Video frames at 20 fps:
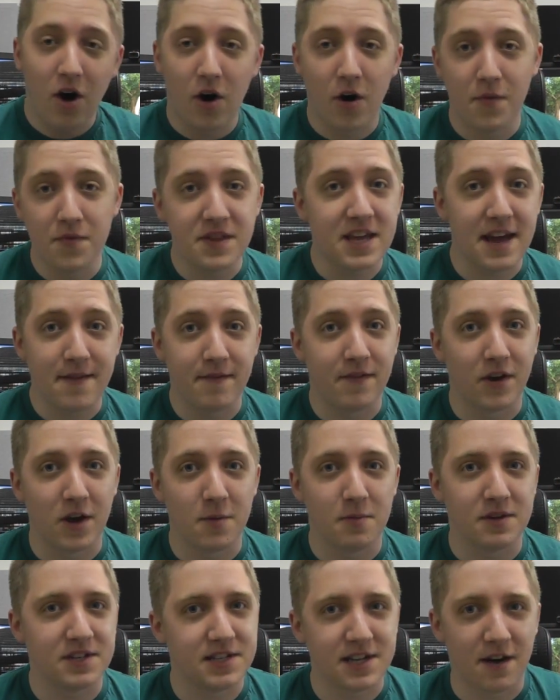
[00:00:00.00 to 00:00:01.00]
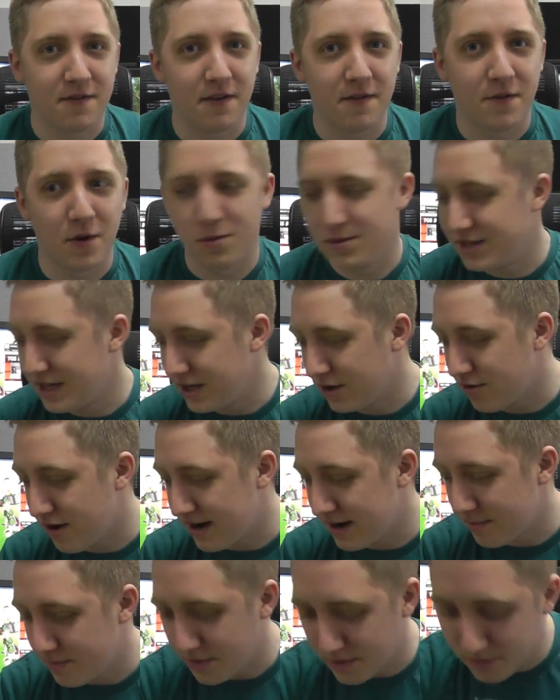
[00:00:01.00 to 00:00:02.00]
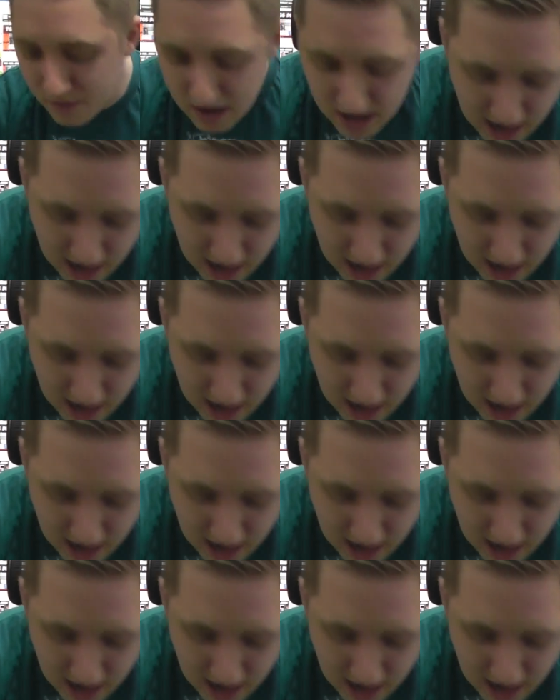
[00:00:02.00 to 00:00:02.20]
on the envelope itself. I thought was incredible.